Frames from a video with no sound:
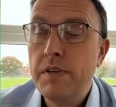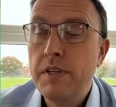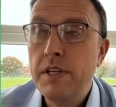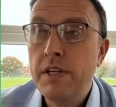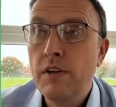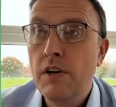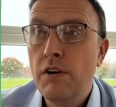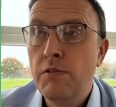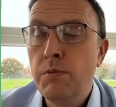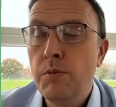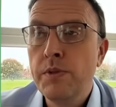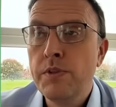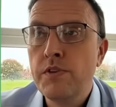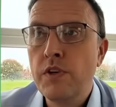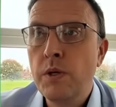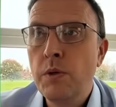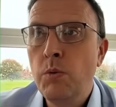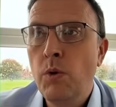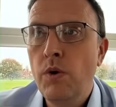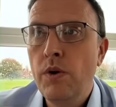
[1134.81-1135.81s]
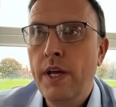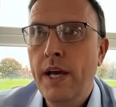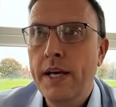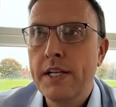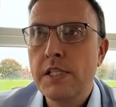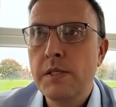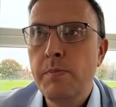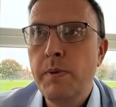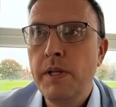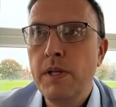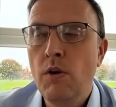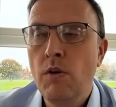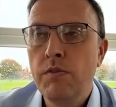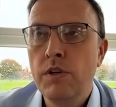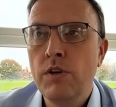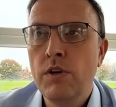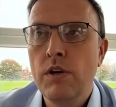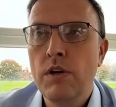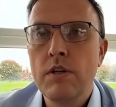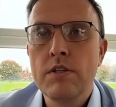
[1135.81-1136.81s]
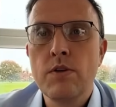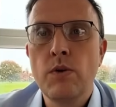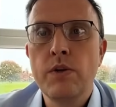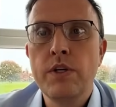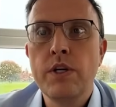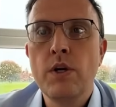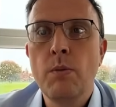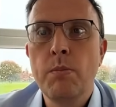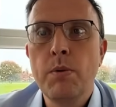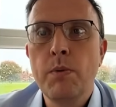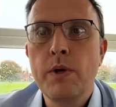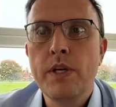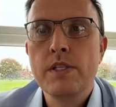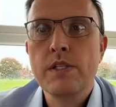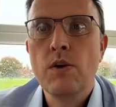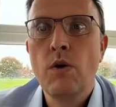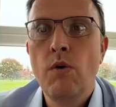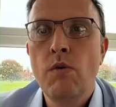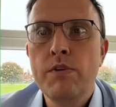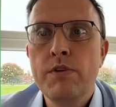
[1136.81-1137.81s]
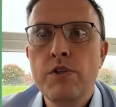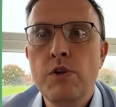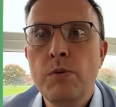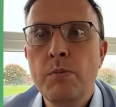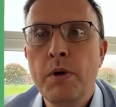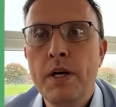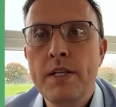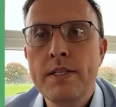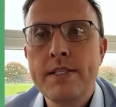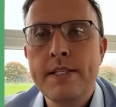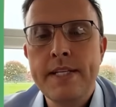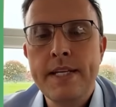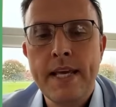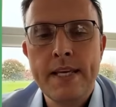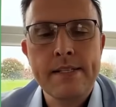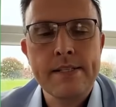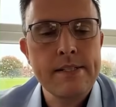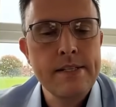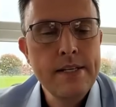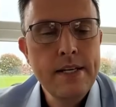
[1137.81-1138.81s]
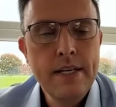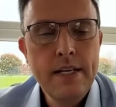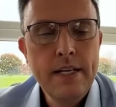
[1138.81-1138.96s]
in here off 131, had a spin over hurdles only a couple of weeks ago over 2 miles at Nace.